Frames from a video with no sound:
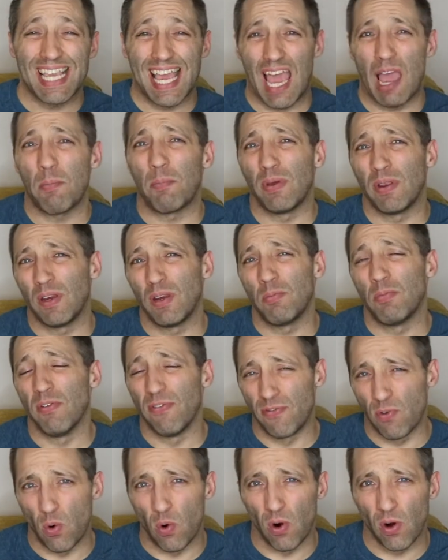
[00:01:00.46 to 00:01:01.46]
happened
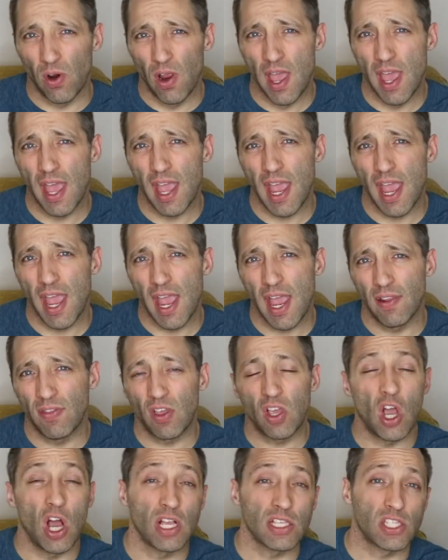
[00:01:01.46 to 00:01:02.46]
before, and
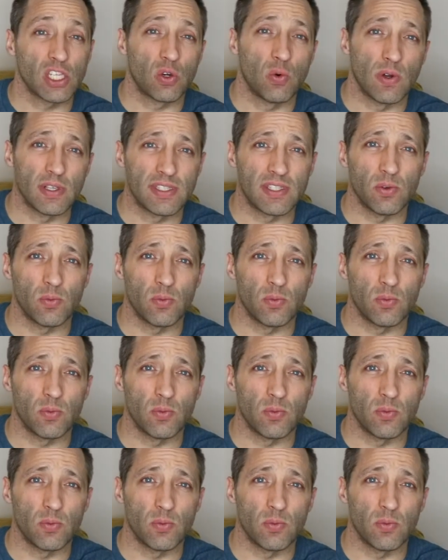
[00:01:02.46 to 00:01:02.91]
the consequence